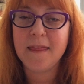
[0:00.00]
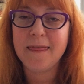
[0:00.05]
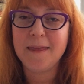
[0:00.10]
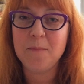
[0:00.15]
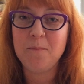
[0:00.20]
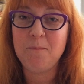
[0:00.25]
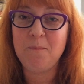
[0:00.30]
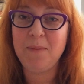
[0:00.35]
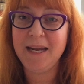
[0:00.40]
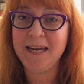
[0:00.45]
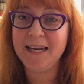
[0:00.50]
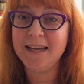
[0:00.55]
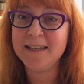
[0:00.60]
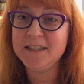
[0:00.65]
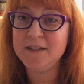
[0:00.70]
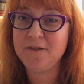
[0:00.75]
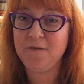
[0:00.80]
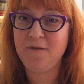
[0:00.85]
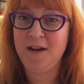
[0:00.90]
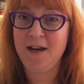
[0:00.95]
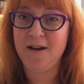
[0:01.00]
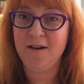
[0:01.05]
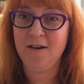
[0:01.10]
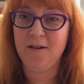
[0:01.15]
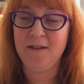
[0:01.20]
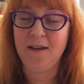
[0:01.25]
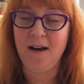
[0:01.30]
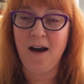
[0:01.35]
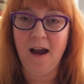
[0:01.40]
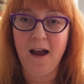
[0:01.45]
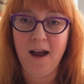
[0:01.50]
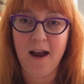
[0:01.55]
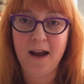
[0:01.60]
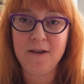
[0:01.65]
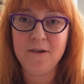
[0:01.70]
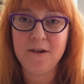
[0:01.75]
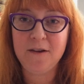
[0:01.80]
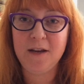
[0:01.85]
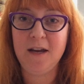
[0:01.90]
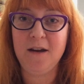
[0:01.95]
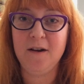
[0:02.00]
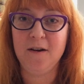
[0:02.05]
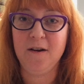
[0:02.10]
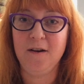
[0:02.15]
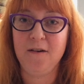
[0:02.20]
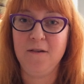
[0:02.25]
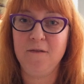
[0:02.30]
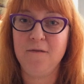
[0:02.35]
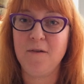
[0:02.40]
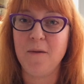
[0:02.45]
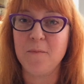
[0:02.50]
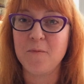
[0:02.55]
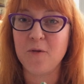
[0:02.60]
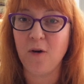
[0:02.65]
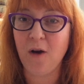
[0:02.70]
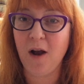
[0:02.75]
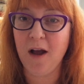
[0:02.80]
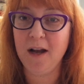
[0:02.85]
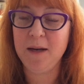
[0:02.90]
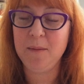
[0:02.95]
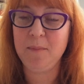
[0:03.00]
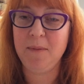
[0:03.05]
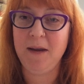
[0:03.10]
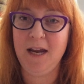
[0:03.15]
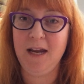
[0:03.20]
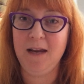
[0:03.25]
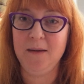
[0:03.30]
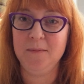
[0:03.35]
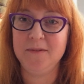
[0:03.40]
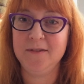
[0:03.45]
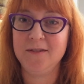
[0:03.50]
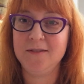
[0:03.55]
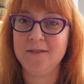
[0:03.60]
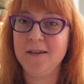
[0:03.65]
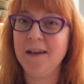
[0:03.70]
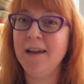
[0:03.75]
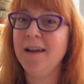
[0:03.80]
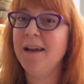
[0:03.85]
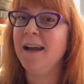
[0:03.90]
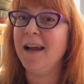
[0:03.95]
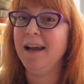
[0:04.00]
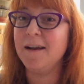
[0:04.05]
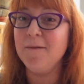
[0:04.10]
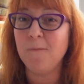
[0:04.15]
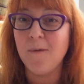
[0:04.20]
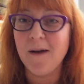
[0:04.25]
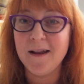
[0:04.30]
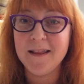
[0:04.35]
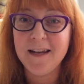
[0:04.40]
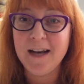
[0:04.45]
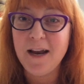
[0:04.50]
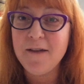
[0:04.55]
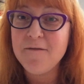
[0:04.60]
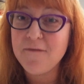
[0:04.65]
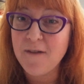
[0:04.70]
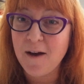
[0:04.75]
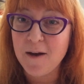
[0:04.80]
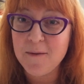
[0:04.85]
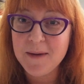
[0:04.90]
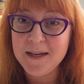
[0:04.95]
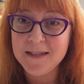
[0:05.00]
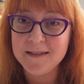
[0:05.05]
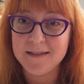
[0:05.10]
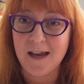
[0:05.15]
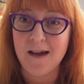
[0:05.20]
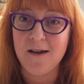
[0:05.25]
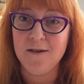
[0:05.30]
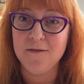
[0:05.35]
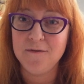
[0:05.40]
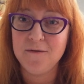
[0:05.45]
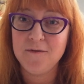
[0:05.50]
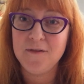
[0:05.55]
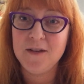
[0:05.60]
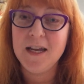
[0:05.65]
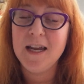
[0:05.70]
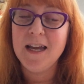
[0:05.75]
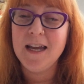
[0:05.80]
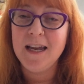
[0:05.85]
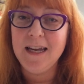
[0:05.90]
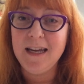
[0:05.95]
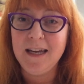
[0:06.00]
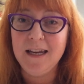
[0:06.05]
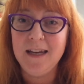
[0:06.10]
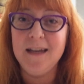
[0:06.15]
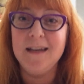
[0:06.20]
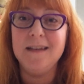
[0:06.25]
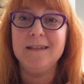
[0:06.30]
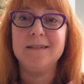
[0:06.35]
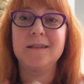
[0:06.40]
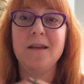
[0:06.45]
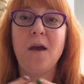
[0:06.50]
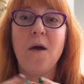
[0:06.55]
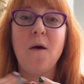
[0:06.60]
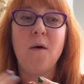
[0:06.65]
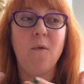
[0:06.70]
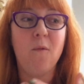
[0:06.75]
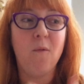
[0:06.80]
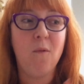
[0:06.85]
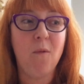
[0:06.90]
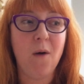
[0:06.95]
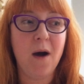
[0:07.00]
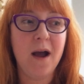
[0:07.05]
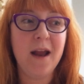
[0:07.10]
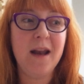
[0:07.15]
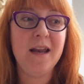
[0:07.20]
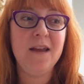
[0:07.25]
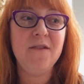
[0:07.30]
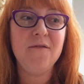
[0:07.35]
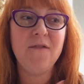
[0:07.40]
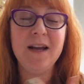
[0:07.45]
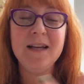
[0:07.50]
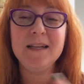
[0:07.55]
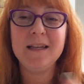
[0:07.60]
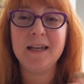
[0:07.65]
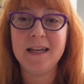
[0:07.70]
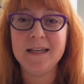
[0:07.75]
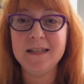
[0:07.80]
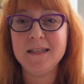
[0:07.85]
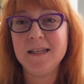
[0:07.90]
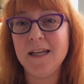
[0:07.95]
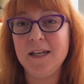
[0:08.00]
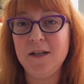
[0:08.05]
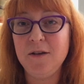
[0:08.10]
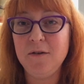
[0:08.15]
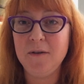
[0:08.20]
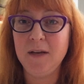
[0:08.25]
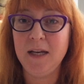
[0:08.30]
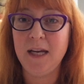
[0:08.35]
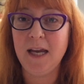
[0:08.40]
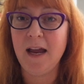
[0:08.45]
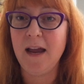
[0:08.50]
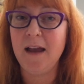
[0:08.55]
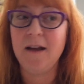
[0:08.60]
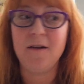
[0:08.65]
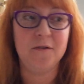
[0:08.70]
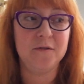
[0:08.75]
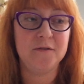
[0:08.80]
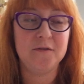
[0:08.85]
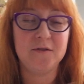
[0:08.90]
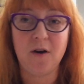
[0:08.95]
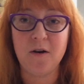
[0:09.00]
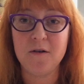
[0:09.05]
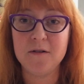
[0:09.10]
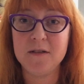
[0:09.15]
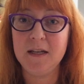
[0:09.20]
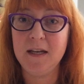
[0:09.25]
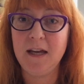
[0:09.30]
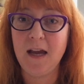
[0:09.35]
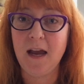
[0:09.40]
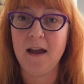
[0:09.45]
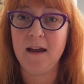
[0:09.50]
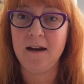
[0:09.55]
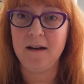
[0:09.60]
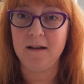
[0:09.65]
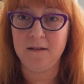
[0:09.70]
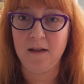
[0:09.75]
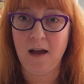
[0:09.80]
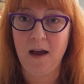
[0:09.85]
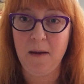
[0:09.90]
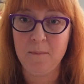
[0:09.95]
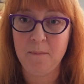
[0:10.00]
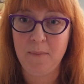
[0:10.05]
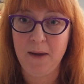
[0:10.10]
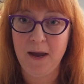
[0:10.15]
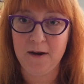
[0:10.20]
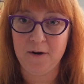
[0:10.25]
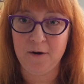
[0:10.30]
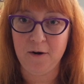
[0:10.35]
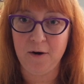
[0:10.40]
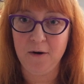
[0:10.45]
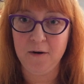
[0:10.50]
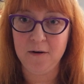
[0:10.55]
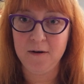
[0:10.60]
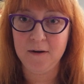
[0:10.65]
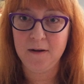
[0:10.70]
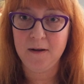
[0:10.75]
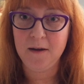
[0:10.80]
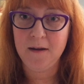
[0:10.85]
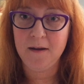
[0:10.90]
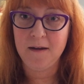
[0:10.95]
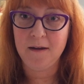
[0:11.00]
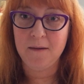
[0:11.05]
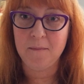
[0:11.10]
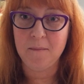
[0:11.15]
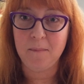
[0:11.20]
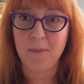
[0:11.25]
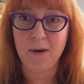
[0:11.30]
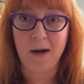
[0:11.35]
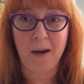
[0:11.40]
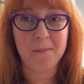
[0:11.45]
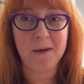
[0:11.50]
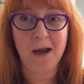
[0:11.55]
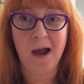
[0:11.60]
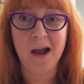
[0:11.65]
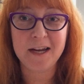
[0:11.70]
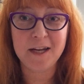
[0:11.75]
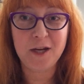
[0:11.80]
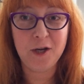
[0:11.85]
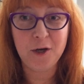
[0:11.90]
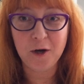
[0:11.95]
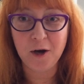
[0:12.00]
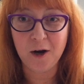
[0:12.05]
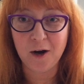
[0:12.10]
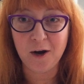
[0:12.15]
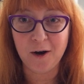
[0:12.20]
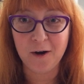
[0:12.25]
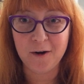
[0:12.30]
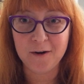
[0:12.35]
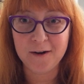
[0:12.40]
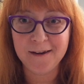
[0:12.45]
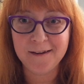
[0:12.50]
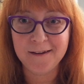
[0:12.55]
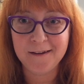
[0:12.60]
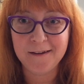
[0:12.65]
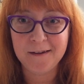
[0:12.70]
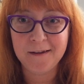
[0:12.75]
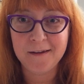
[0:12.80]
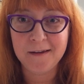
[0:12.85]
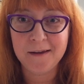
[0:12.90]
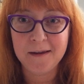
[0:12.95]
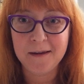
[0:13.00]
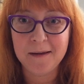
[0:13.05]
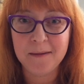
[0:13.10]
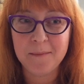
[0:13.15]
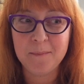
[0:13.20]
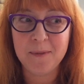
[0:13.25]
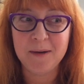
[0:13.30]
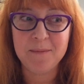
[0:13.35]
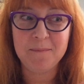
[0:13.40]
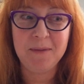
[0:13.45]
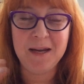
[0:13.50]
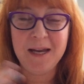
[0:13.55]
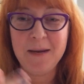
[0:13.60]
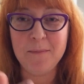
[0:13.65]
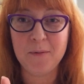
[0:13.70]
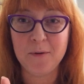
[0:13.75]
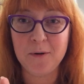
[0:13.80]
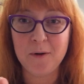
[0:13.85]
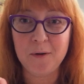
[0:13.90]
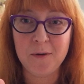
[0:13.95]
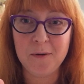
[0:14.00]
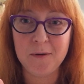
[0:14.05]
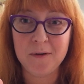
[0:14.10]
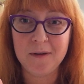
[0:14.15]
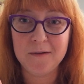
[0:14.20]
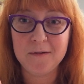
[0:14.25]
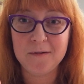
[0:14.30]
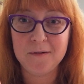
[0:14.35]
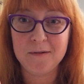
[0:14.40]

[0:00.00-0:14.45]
The biggest fear that I hear from chronic babes, and one that I felt myself, is what if I continue to get or start to get a lot better, but I'm not cured, but people